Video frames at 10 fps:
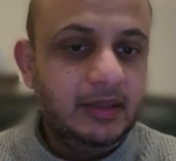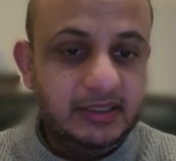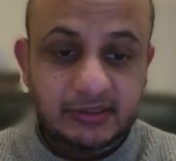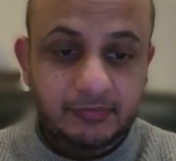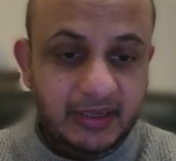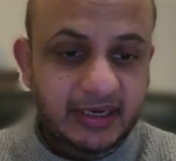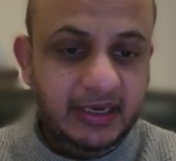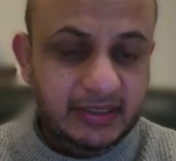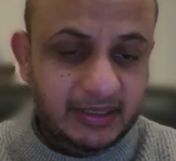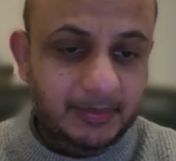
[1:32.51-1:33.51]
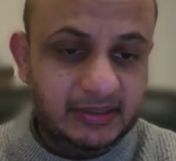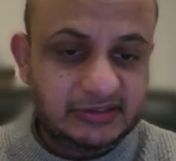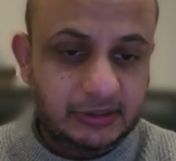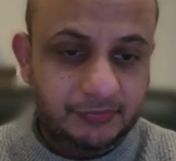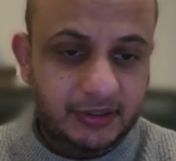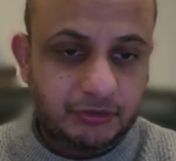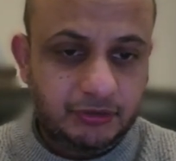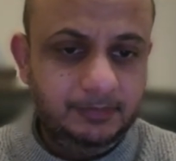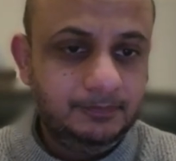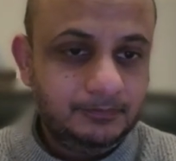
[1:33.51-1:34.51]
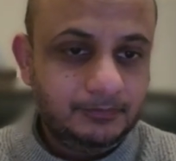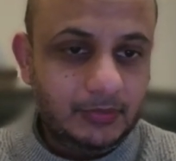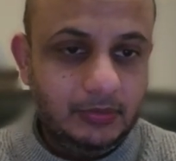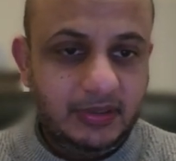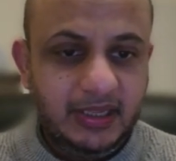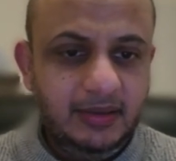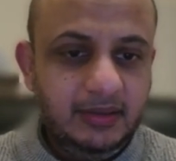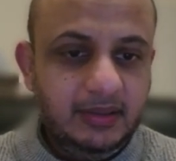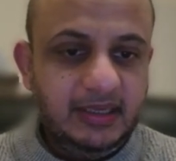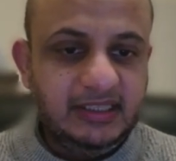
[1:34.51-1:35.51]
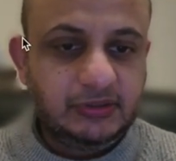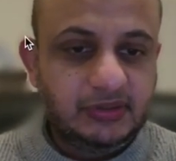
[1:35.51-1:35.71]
it's a very in-demand certification okay as you can